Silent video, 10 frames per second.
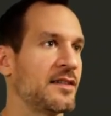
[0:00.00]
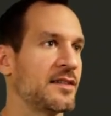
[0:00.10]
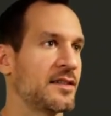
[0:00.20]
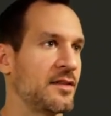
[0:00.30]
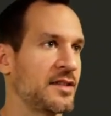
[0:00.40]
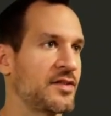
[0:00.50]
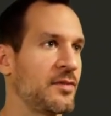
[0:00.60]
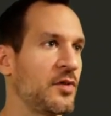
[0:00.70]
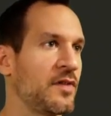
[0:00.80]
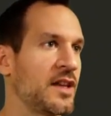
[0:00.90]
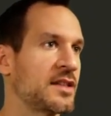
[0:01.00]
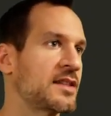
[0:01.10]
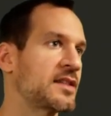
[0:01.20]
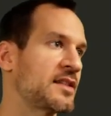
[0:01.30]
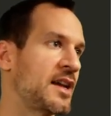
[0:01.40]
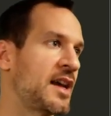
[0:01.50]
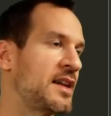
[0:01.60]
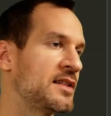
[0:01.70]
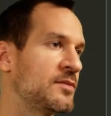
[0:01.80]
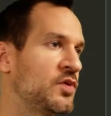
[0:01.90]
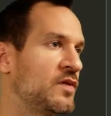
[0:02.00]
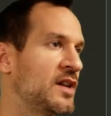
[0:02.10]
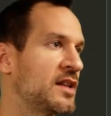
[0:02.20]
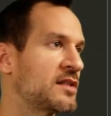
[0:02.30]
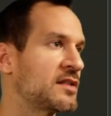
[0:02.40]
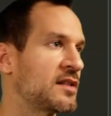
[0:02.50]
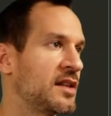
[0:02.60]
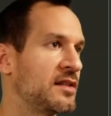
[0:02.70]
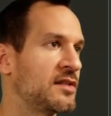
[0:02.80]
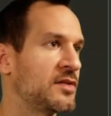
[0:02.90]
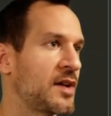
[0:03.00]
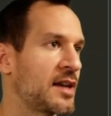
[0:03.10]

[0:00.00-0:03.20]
So let's remove this and move it into